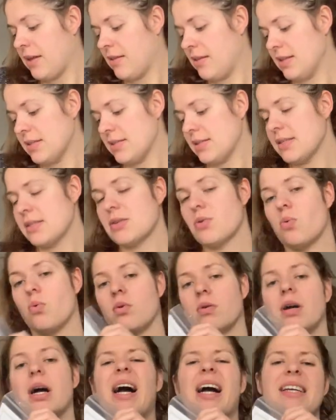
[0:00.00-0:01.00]
This is,
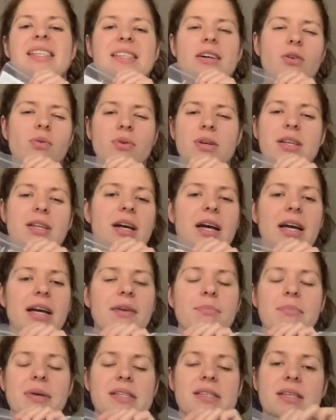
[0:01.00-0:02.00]
I
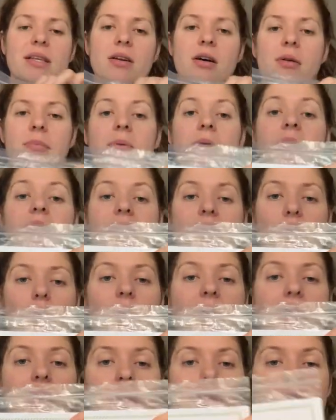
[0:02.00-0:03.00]
mess it up. It's
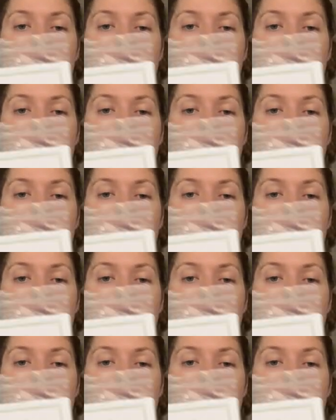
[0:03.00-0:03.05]
Quaker